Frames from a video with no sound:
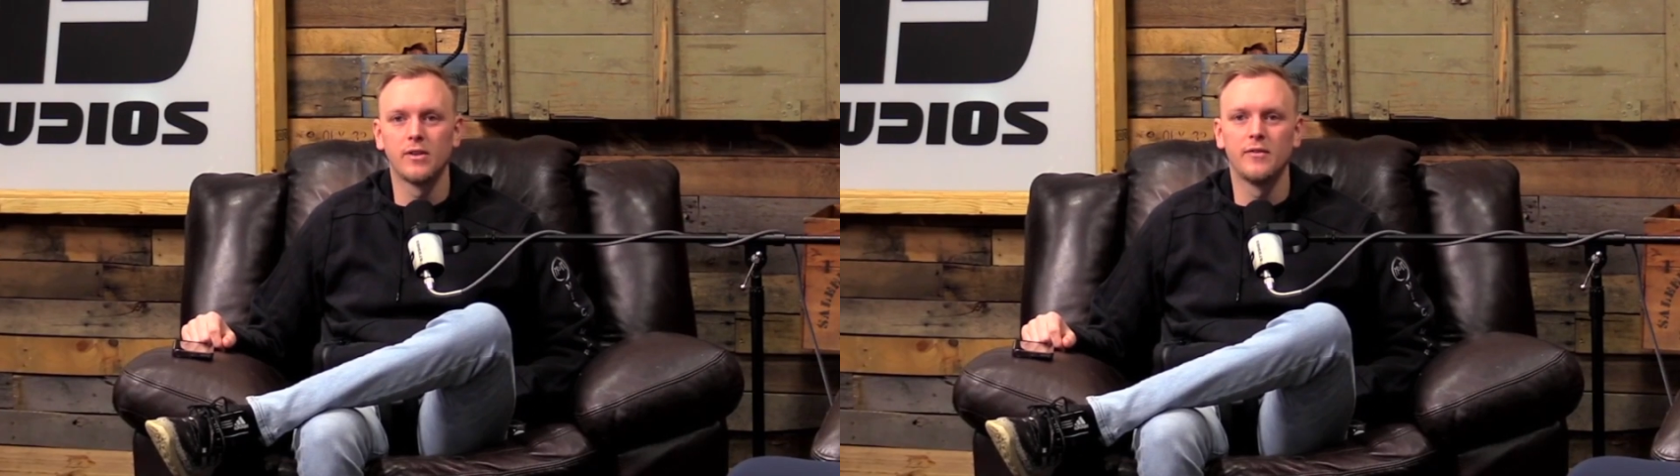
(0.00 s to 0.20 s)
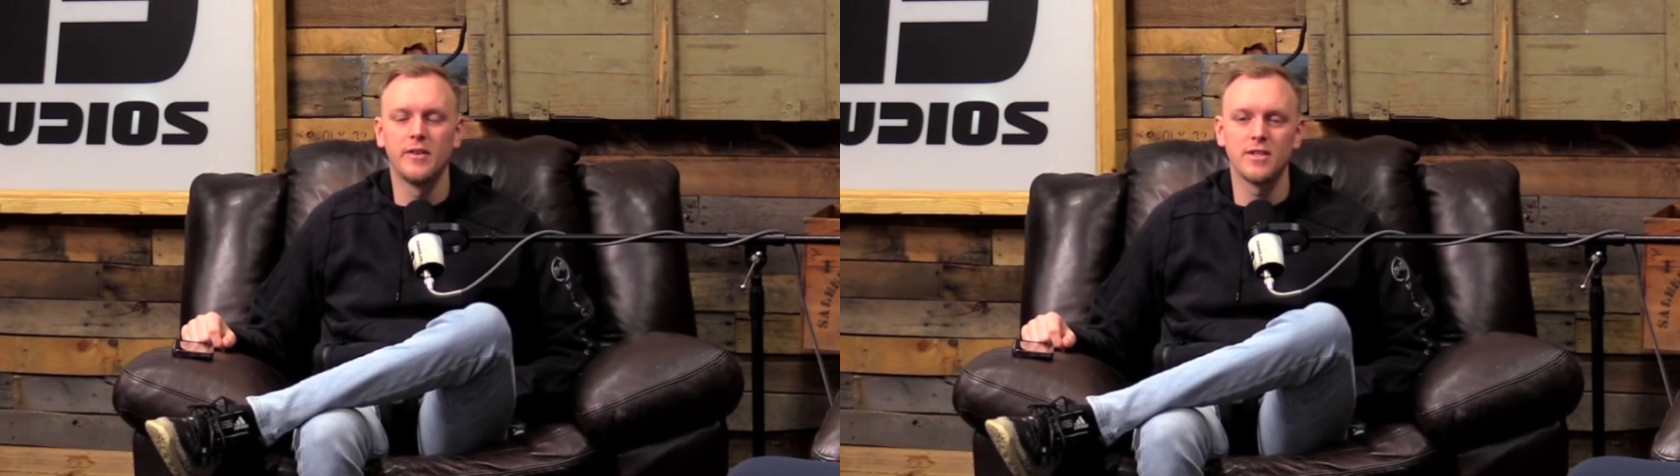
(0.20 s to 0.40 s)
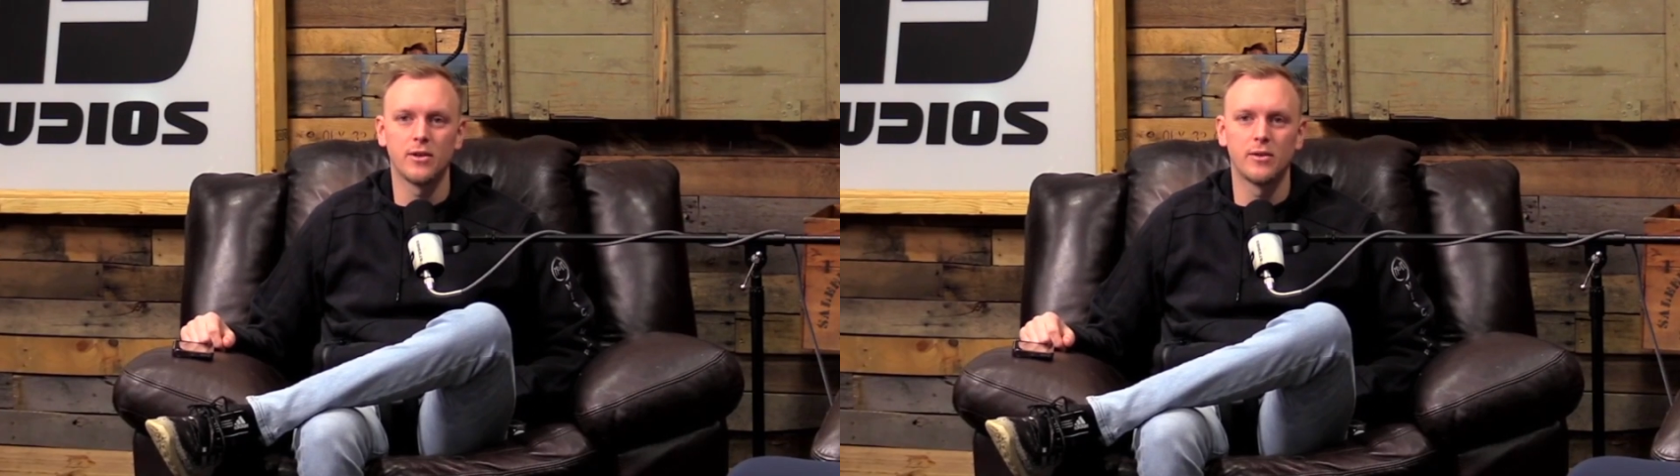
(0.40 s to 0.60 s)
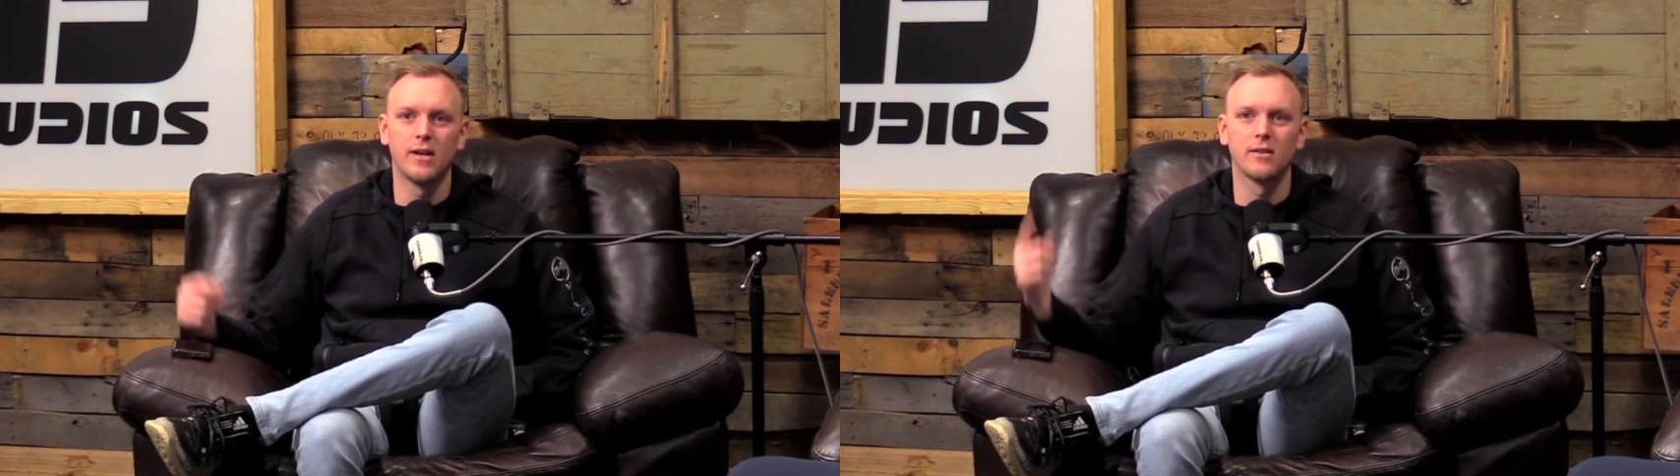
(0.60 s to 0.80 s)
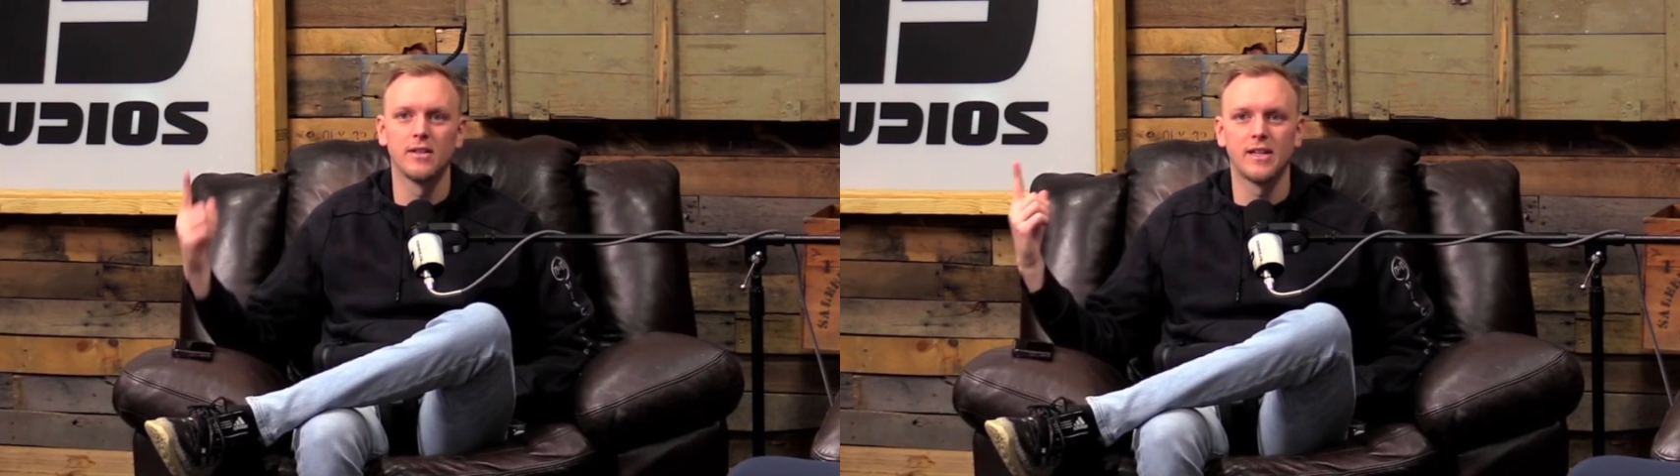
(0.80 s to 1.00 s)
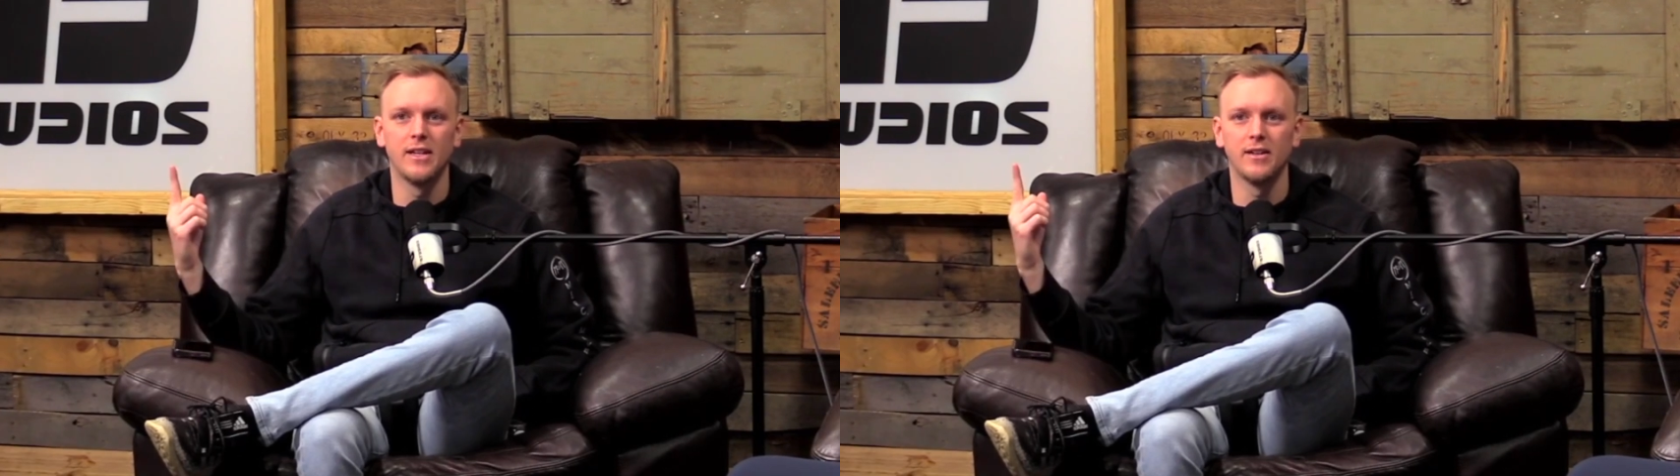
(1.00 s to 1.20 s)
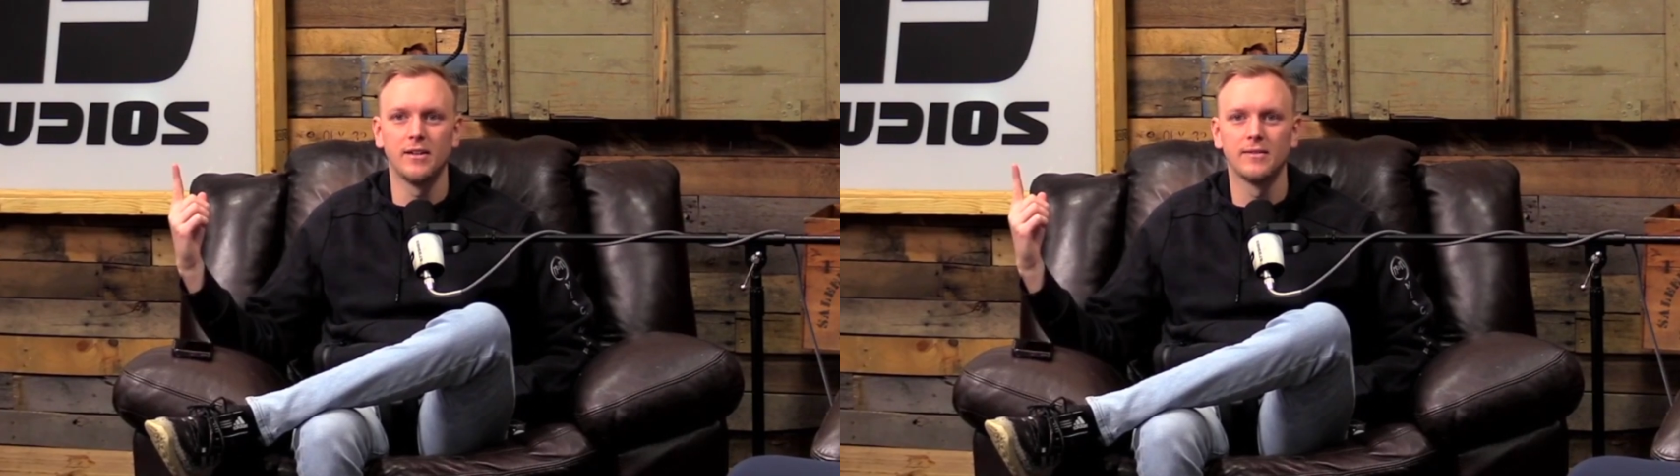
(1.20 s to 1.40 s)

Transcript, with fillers: the divisional round, click here.